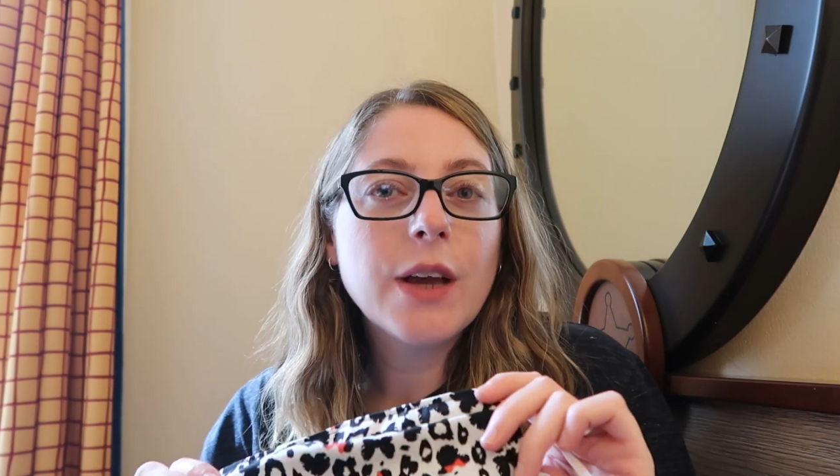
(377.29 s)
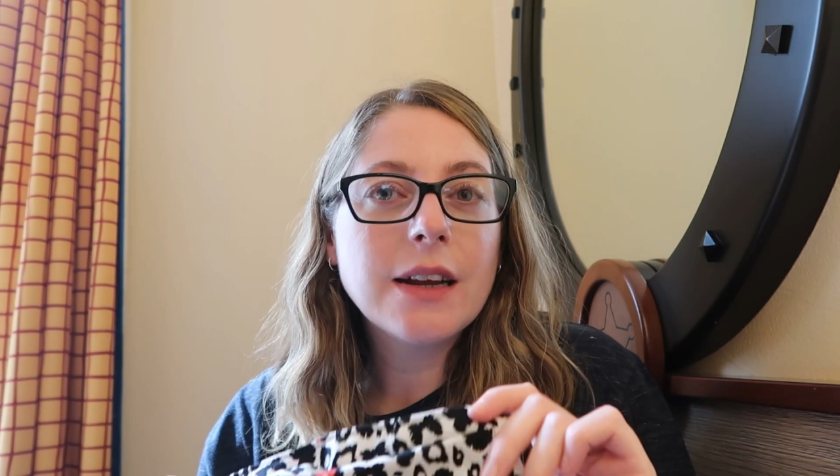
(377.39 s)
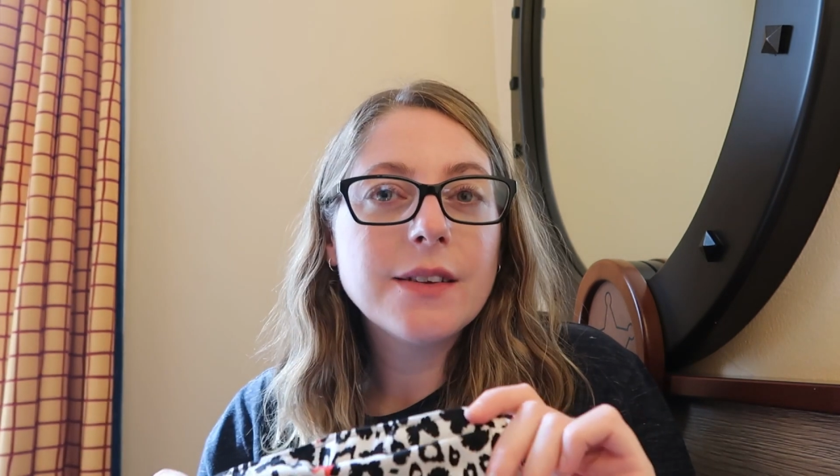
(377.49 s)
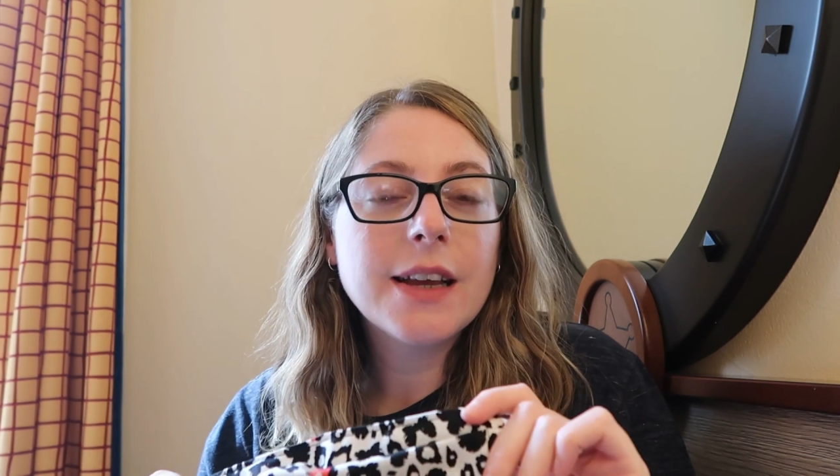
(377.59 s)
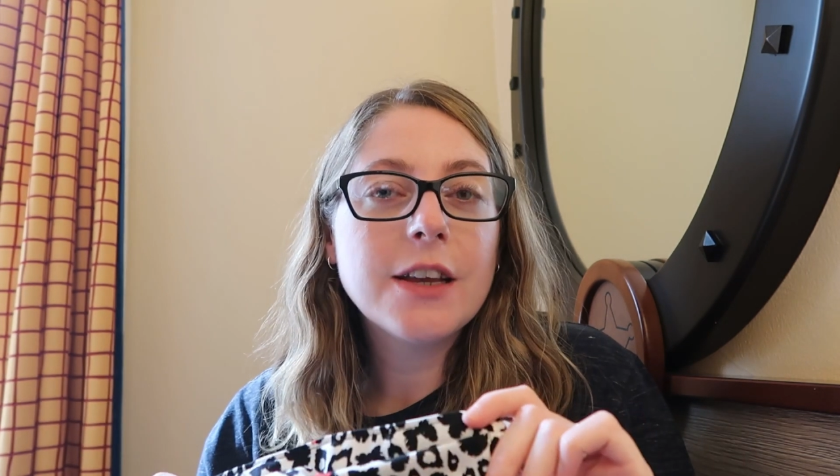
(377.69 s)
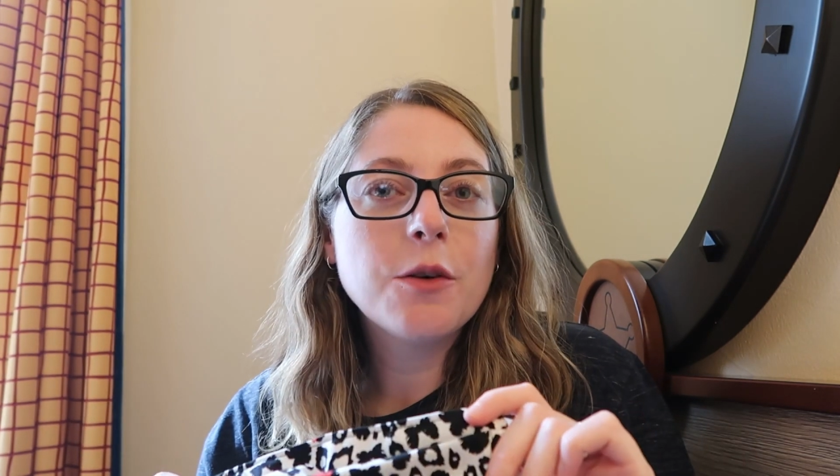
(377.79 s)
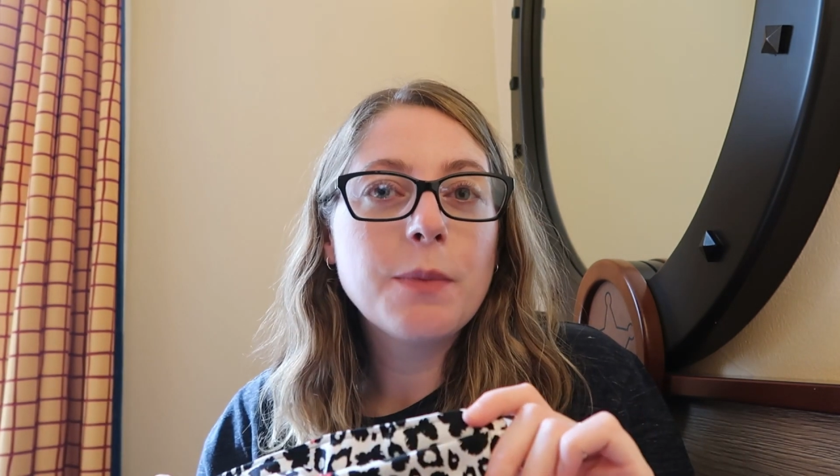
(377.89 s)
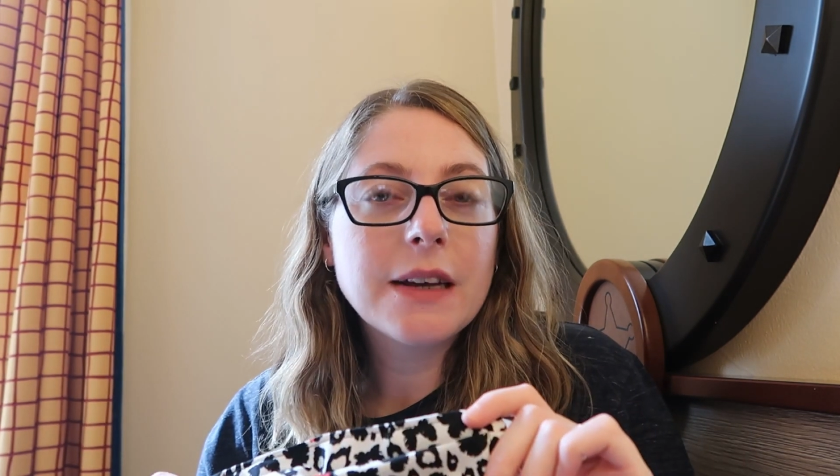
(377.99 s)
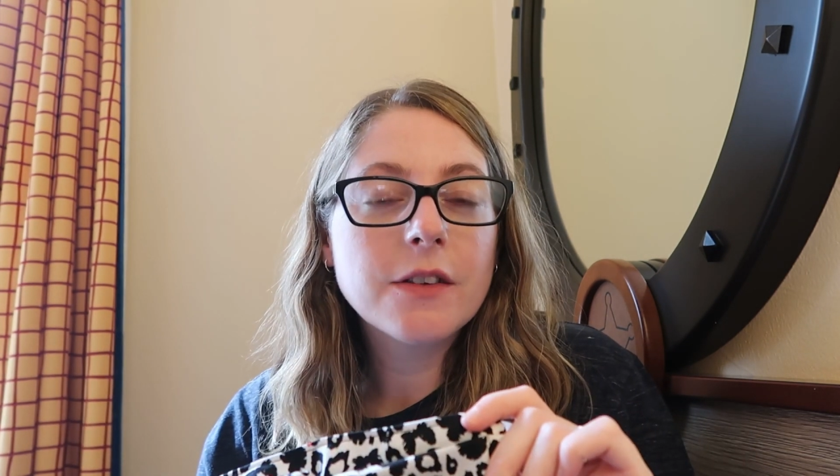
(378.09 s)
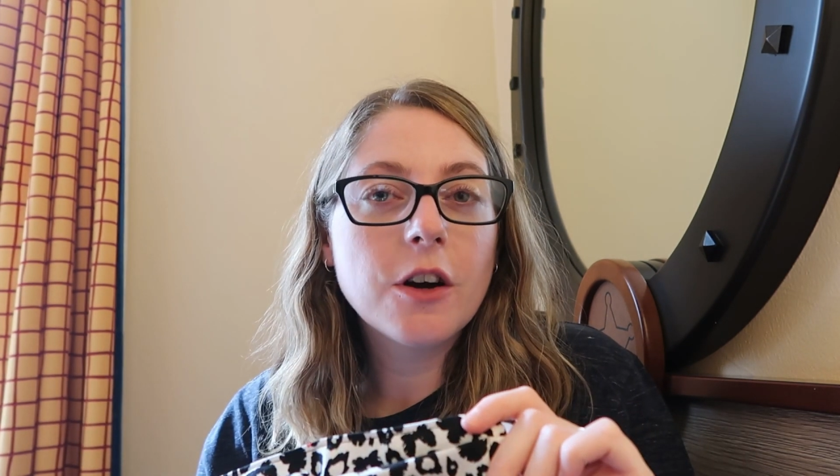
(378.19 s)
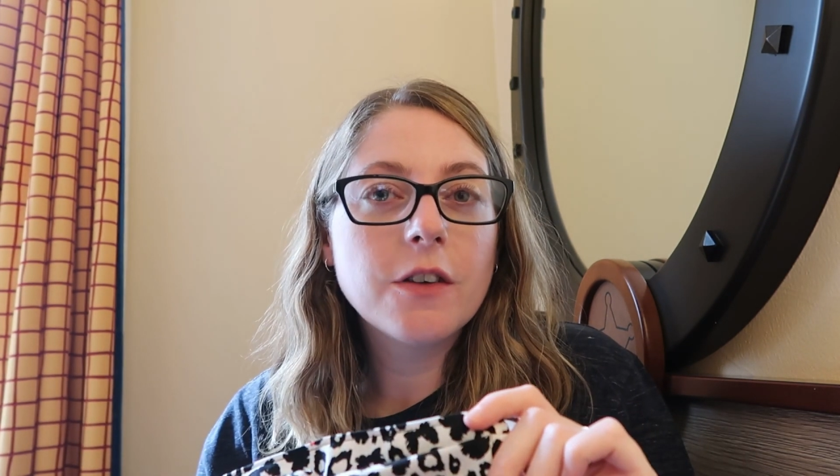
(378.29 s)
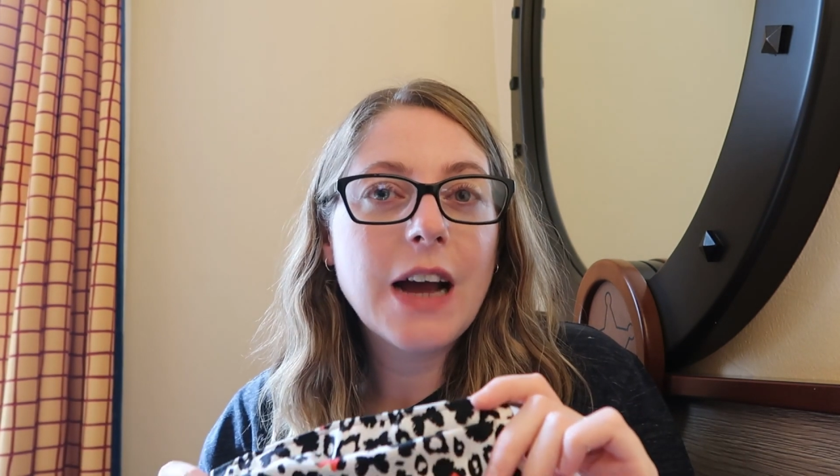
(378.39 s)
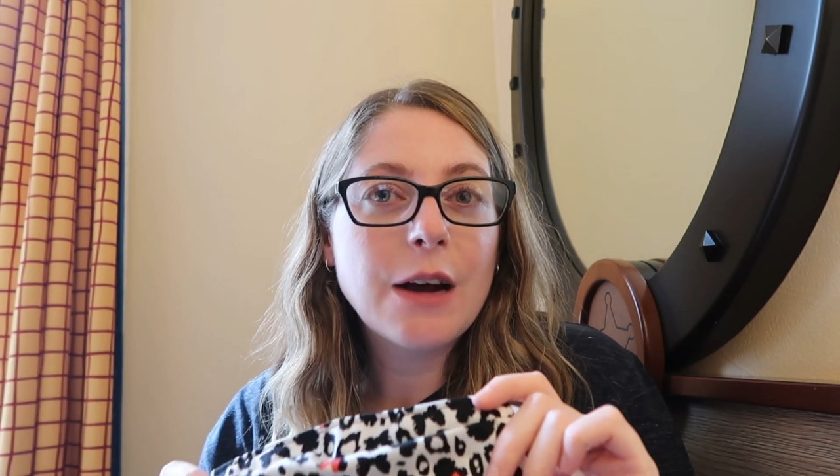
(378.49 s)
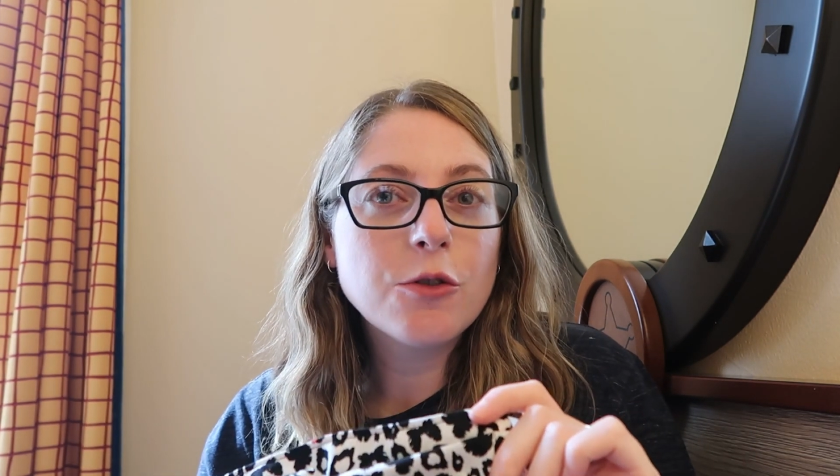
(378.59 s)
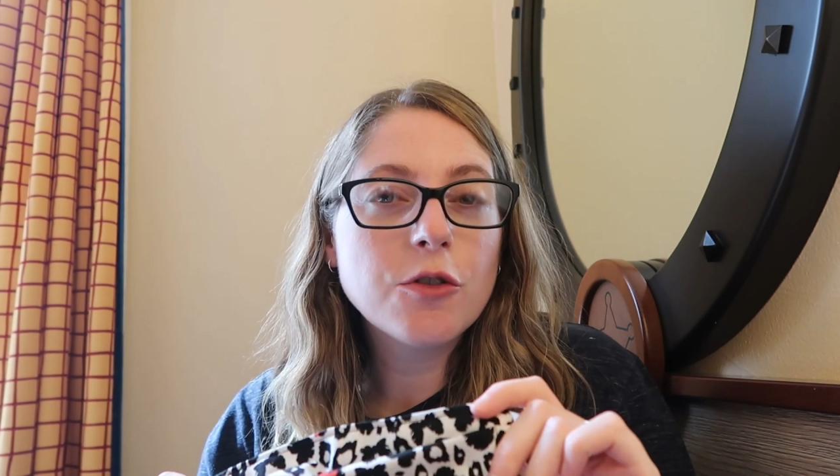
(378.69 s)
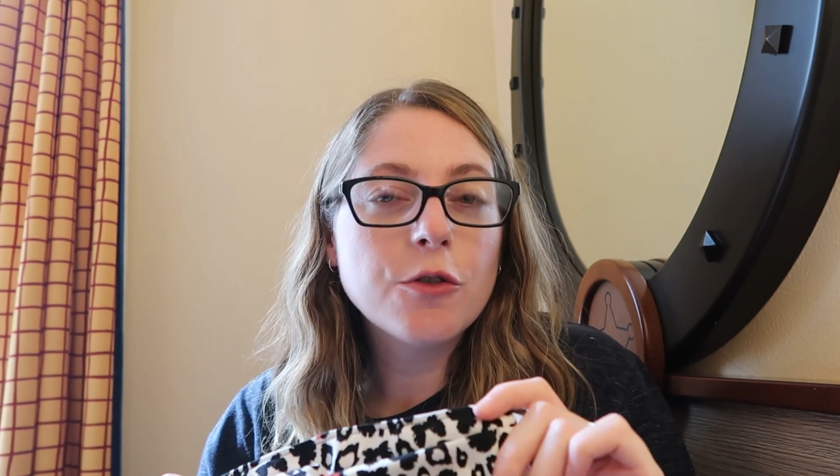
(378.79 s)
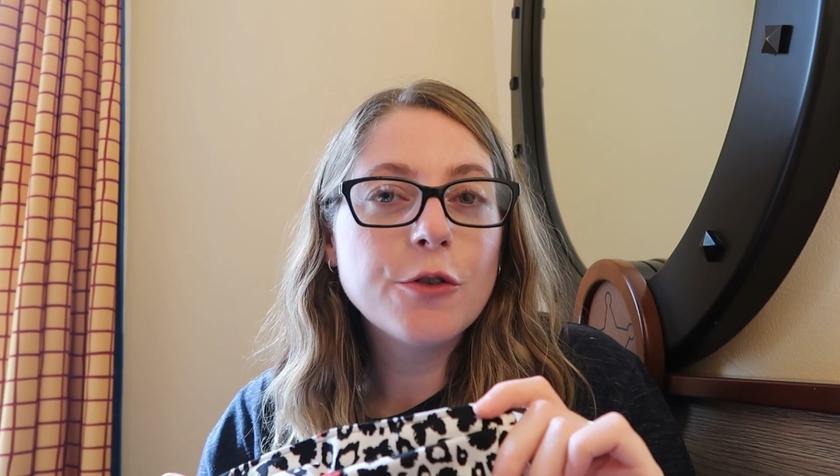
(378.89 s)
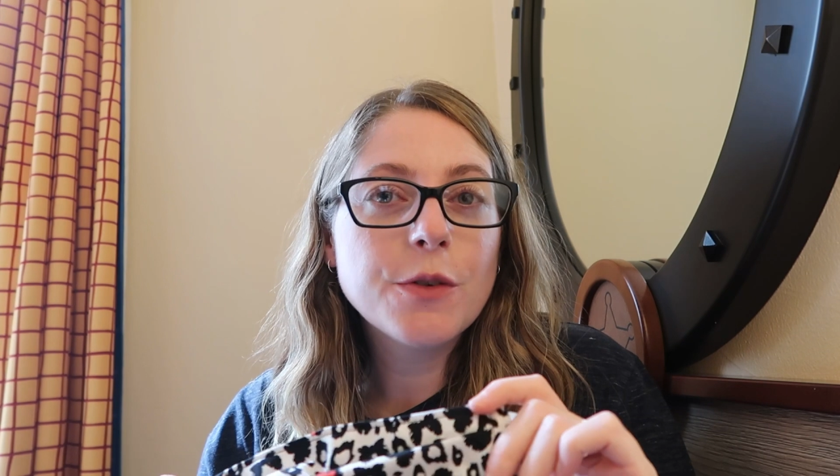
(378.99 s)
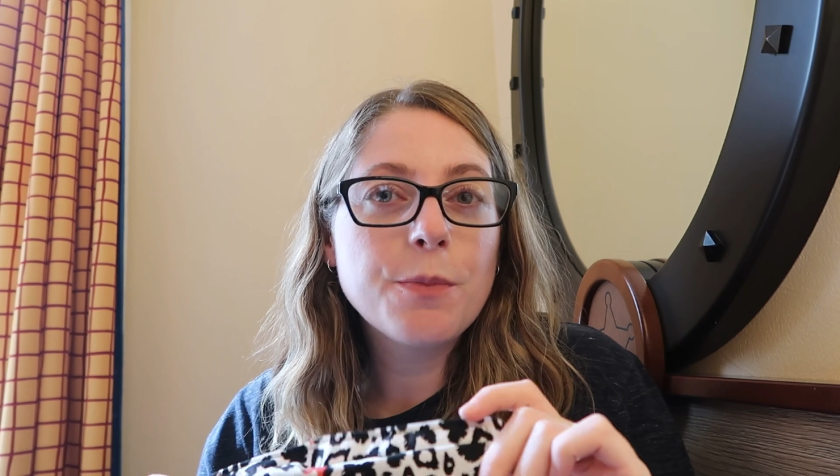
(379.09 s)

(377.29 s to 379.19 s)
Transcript: can take your mask off outdoors,